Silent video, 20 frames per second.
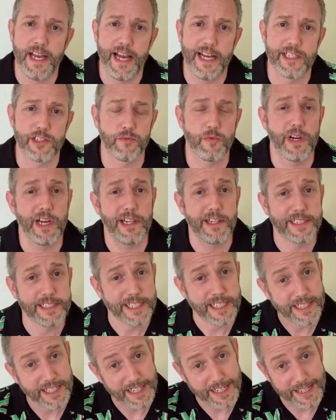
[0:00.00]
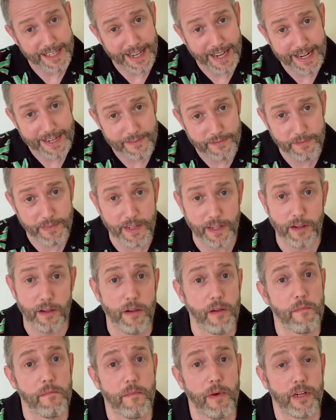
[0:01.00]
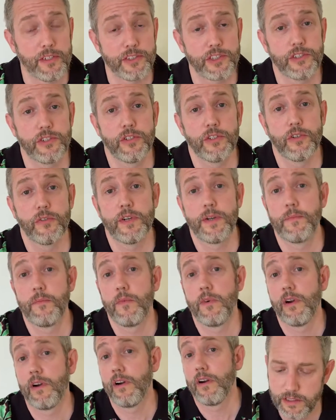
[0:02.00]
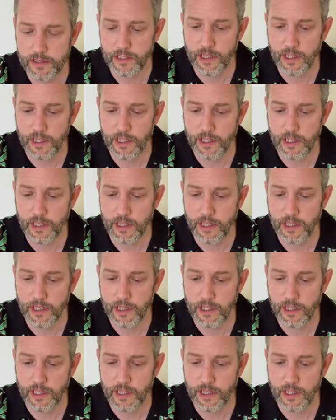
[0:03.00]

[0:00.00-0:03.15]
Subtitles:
as well as in the Nightfell Monster Grimoire.